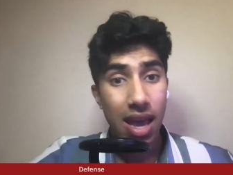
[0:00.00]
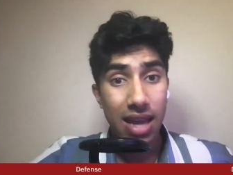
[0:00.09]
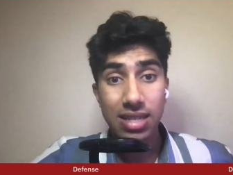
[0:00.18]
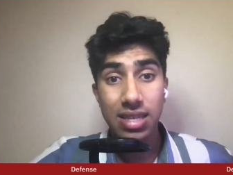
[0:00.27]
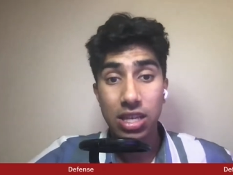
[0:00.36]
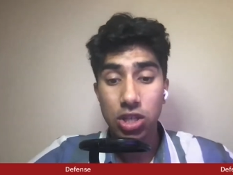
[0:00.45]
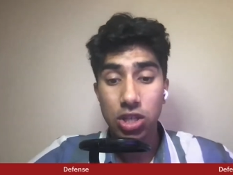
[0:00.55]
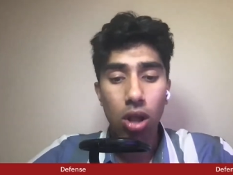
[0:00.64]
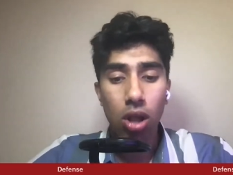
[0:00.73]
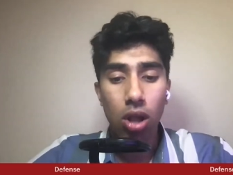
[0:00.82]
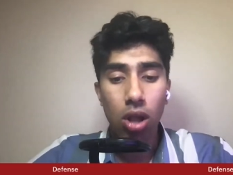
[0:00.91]
and is a
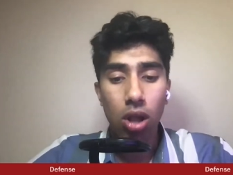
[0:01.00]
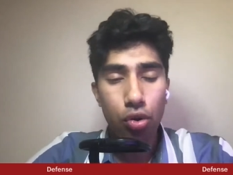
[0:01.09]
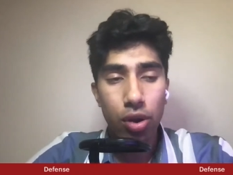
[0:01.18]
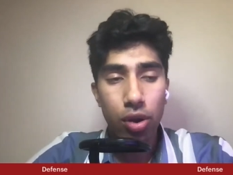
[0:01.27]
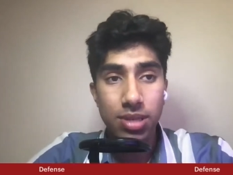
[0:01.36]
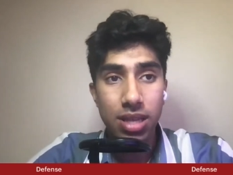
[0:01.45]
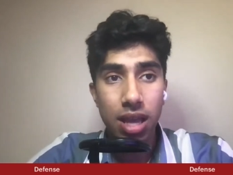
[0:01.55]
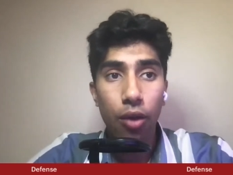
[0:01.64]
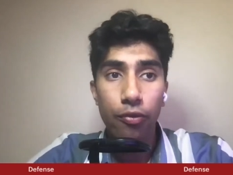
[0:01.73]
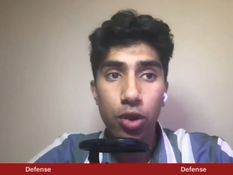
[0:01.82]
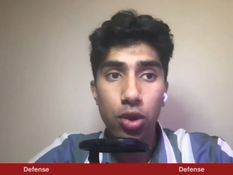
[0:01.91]
solid corner himself,